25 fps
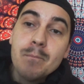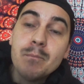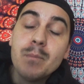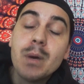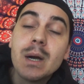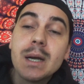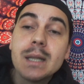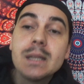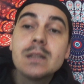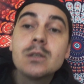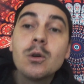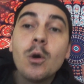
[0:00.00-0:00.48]

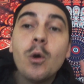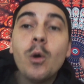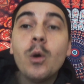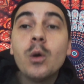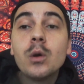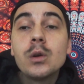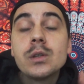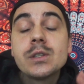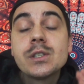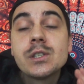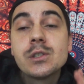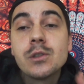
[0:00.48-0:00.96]
But it
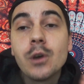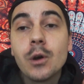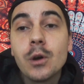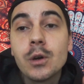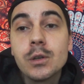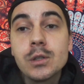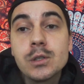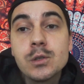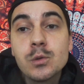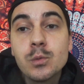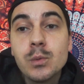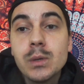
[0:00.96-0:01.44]
all
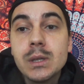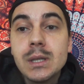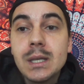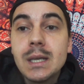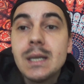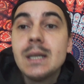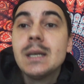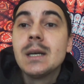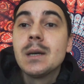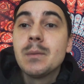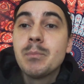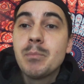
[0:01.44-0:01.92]
starts with
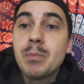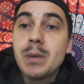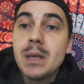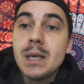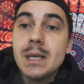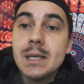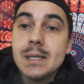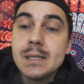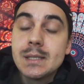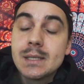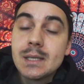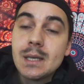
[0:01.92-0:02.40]
inner
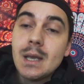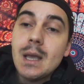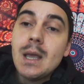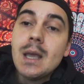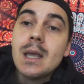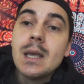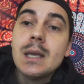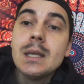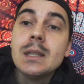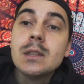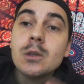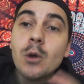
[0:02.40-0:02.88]
peace.
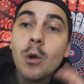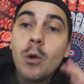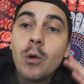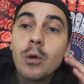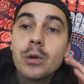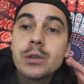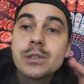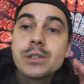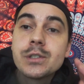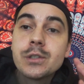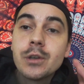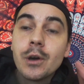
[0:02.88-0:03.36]
It
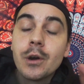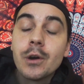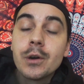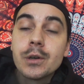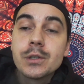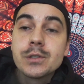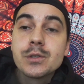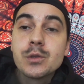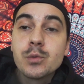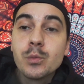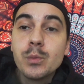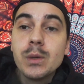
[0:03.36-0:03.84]
all
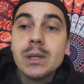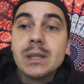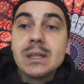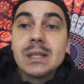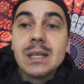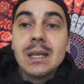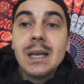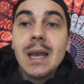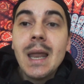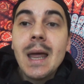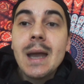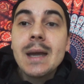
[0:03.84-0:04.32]
starts
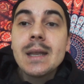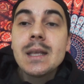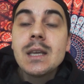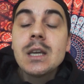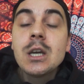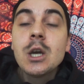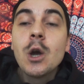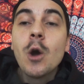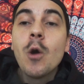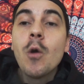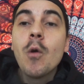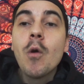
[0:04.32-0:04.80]
with
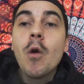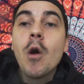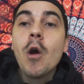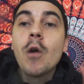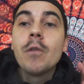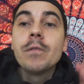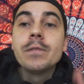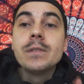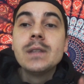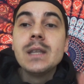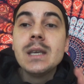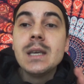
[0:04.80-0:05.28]
letting go
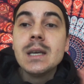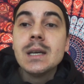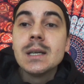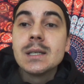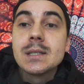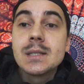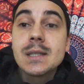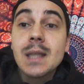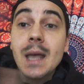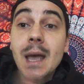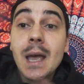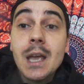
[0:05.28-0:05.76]
of the
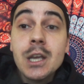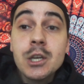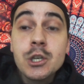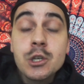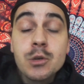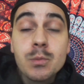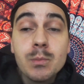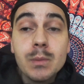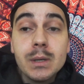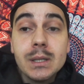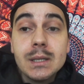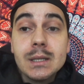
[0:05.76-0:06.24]

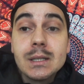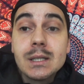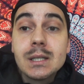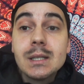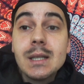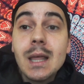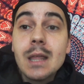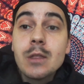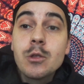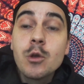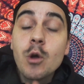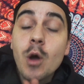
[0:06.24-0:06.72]
attachment
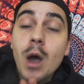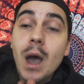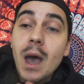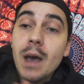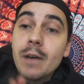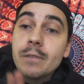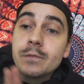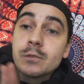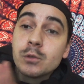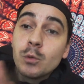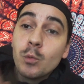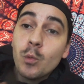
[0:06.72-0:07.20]
that you
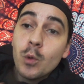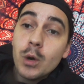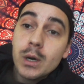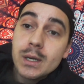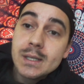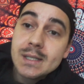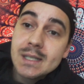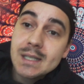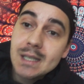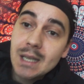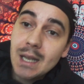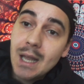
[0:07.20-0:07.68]
have
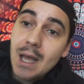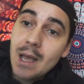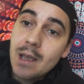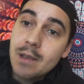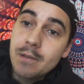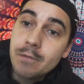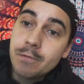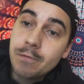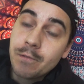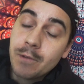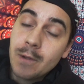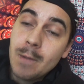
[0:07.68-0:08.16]
towards
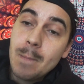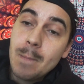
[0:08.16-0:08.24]
life.